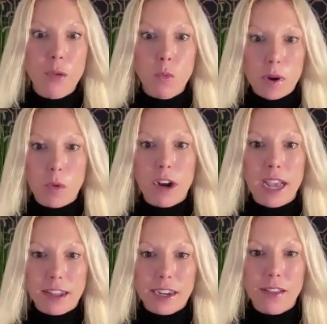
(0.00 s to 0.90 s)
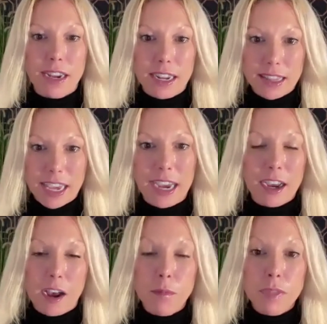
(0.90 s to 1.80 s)
when we're calculating the
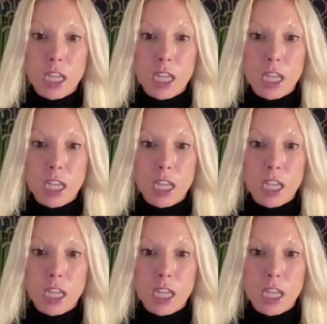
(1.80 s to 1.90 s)
income.